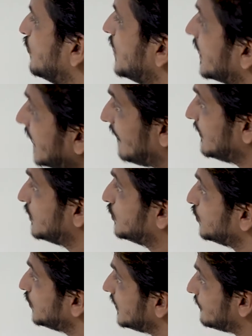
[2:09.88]
we are having
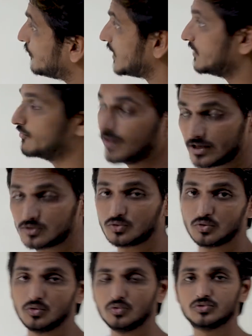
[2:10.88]
two different ways
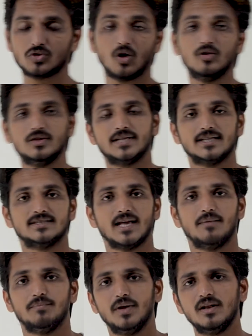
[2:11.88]
to do solve this
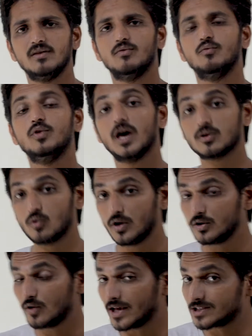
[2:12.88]
example we are
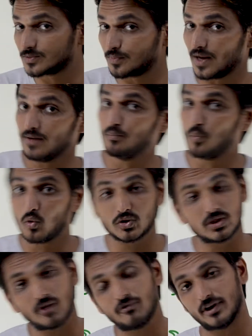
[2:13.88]
going to explain
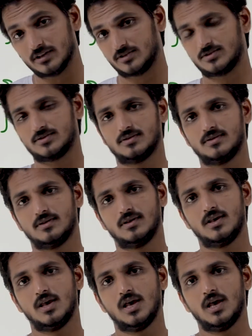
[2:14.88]
both the ways
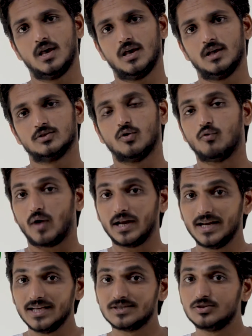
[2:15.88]
so
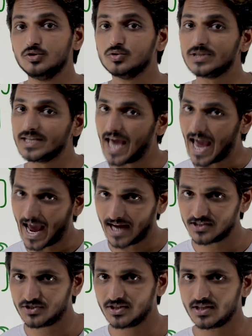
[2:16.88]
one is using
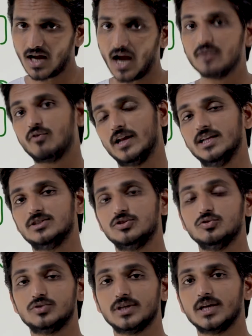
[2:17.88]
hashing and one is
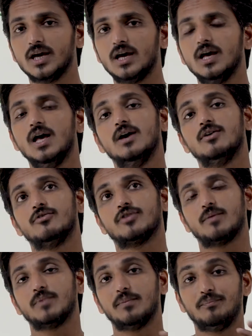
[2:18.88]
using a uh,
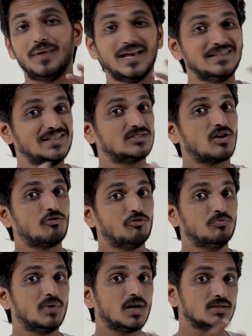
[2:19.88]
from the basics
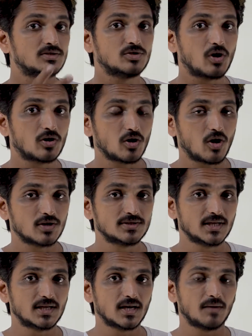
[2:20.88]
of merge sort
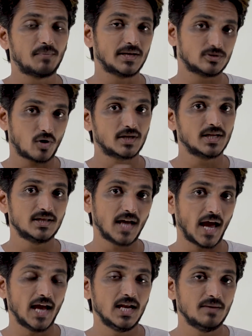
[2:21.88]
logic uh, by sorting
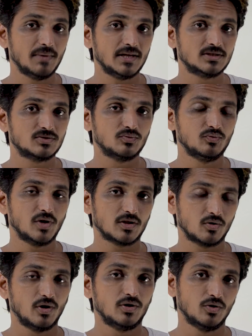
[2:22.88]
the elements we
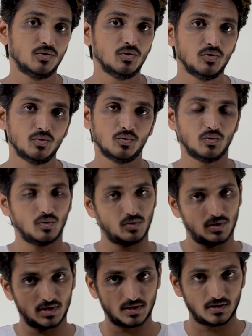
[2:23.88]
are going to do
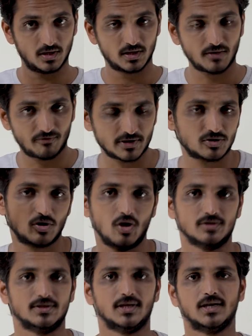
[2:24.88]
uh, in the first
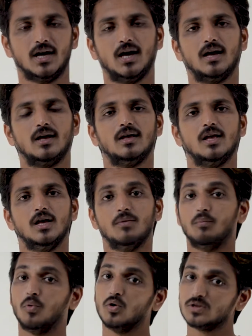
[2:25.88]
logic uh,
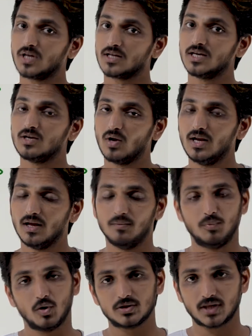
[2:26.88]
both are equal
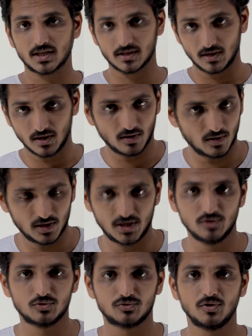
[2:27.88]
both are
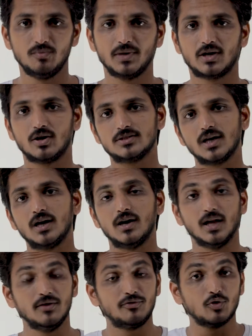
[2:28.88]
useful because
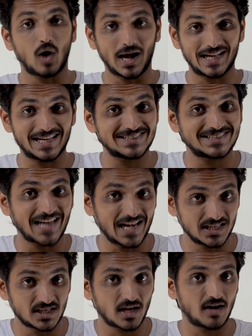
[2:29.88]
if you
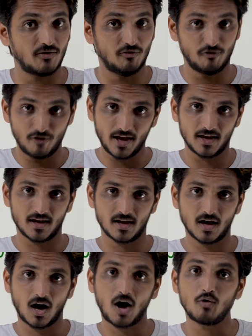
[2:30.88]
understand the way
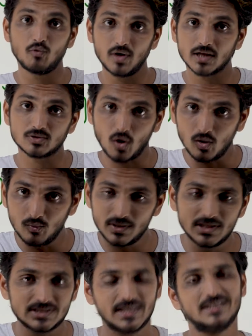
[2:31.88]
how we are
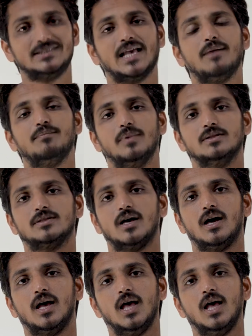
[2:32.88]
solving these examples